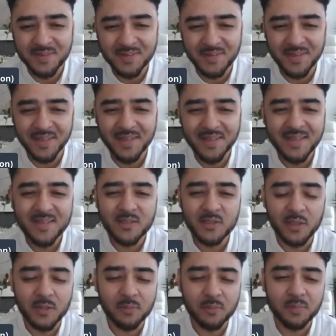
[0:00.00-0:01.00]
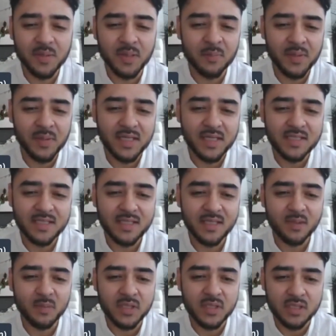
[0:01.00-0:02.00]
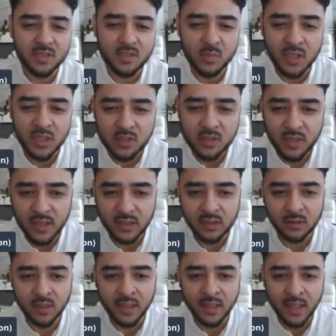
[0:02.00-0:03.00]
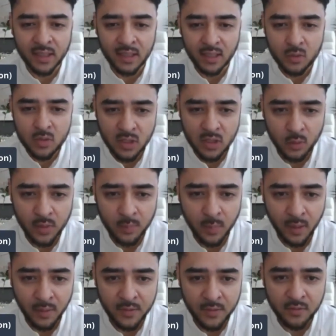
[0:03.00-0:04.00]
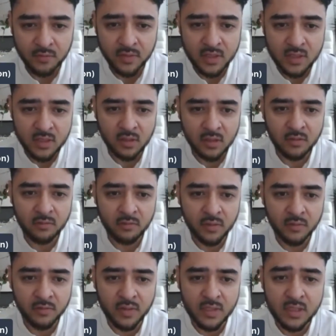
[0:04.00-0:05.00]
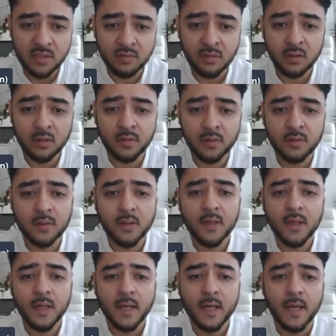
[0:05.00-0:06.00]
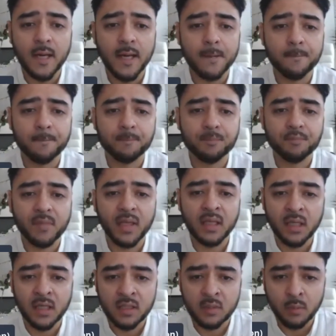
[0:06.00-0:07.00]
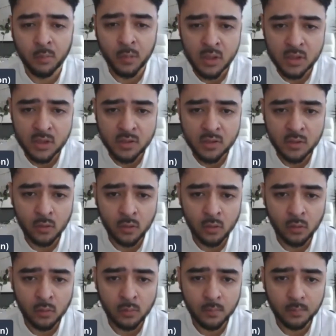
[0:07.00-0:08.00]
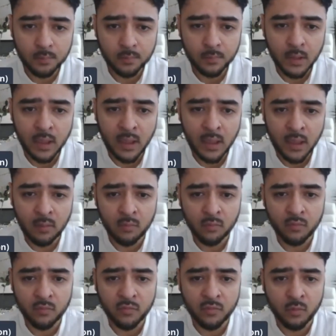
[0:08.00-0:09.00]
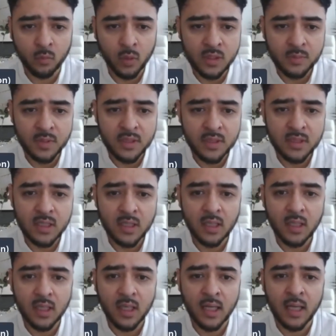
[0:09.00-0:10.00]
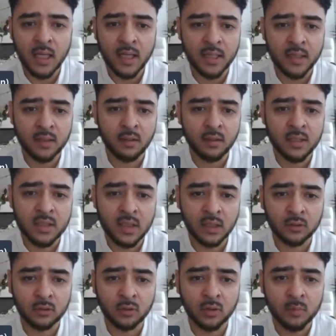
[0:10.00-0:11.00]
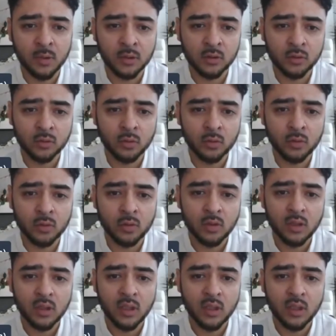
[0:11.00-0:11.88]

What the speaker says: sorry, so I did BSc in Business Administration. Again, that was at Queen Mary University and University of London. And then I did my master's in law from Westminster in international commercial law,